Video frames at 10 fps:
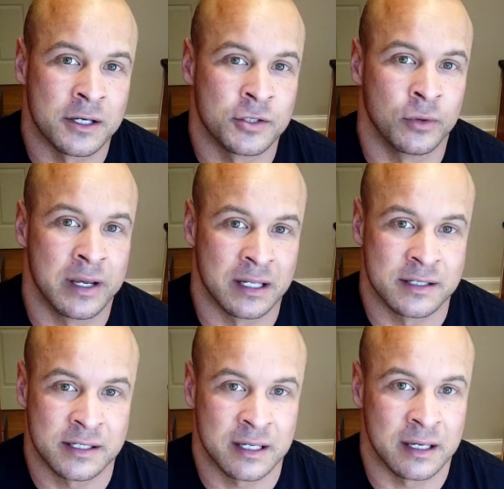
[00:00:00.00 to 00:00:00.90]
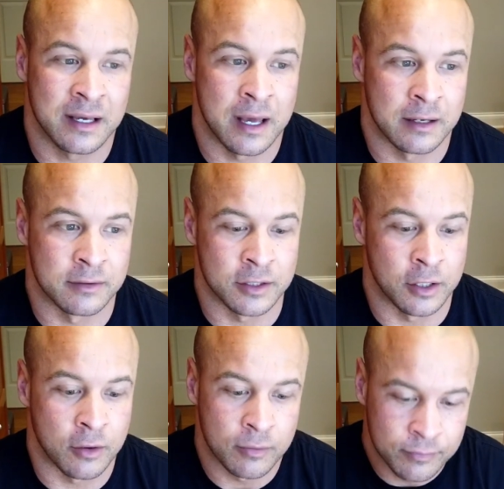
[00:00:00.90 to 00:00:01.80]
us so we could see and,
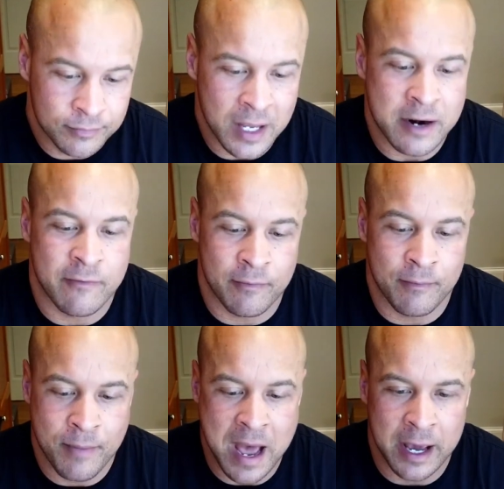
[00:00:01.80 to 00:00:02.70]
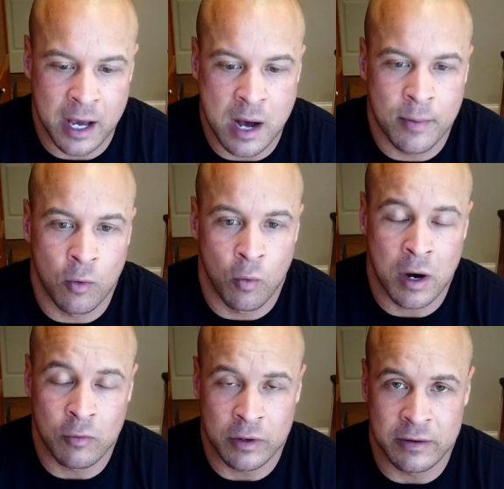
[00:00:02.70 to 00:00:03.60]
you know, kind of back up
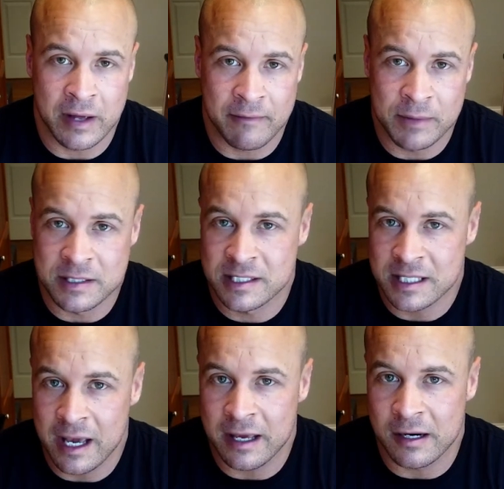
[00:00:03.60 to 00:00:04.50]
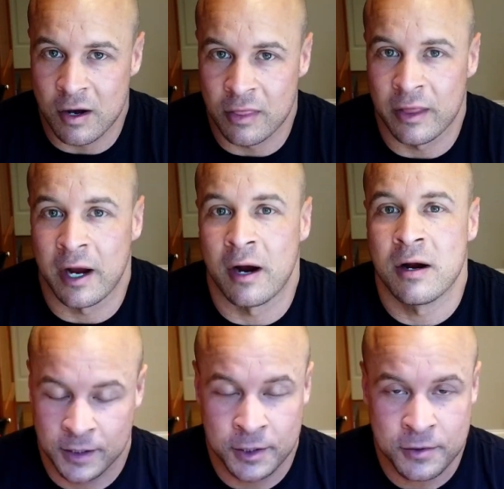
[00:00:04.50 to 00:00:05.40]
what we have been saying on
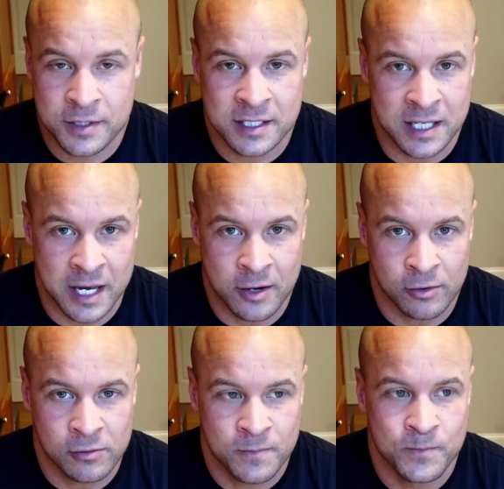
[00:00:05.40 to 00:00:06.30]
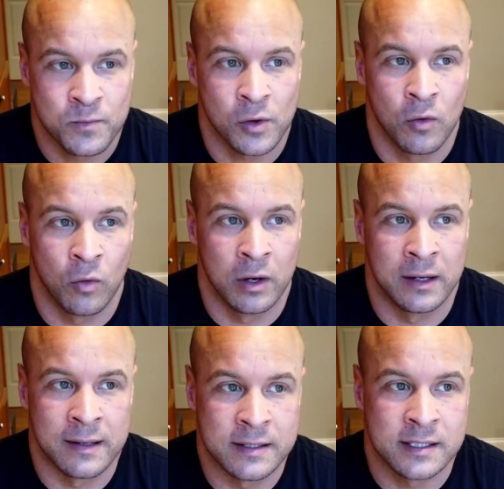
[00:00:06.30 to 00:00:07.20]
there. The dude's cycle
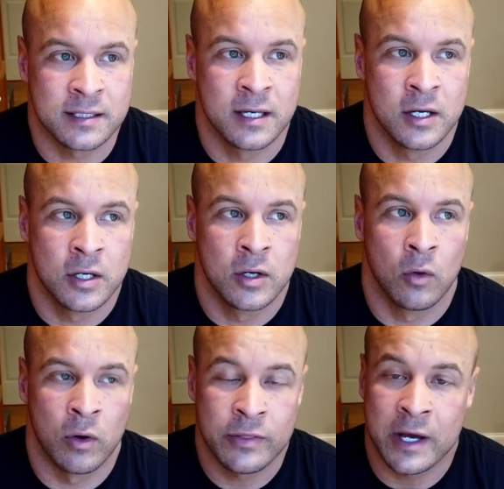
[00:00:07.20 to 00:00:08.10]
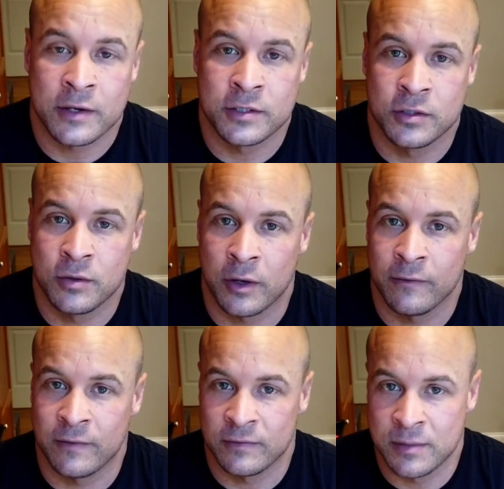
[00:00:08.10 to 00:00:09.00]
was
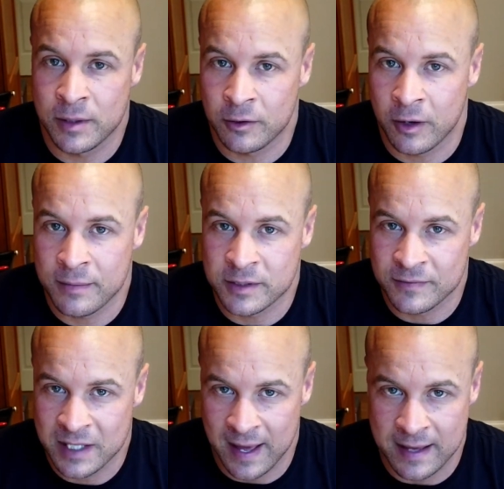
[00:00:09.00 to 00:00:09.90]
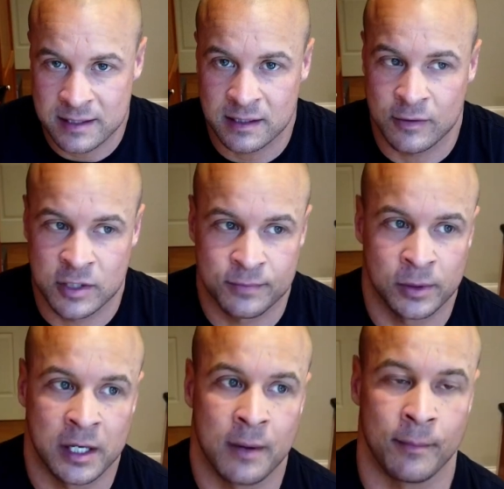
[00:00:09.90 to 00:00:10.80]
1,250 milligrams of tests that was
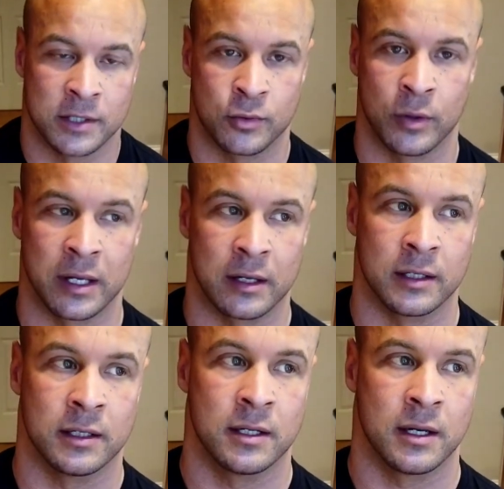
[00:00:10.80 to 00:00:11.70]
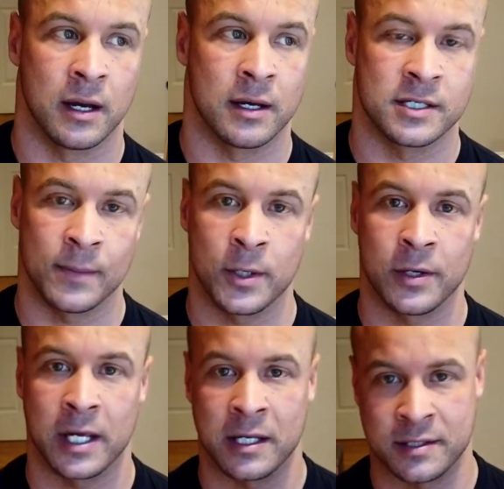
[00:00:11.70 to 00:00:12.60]
split up between
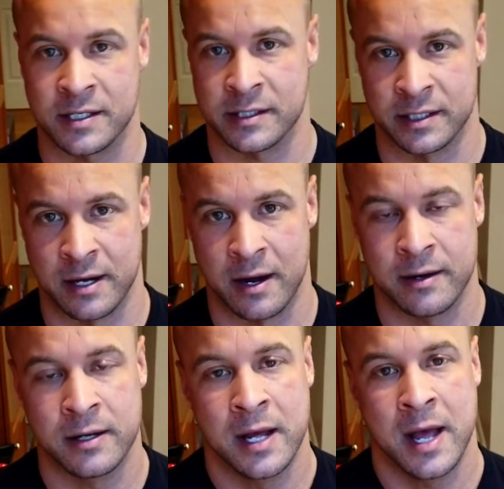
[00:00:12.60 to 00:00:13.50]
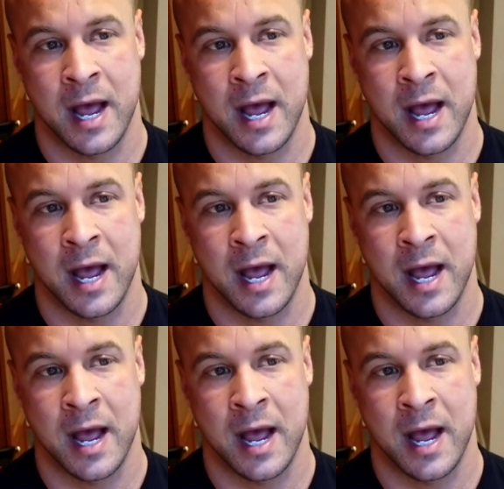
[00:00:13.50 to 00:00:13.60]
cypionate and sustanon,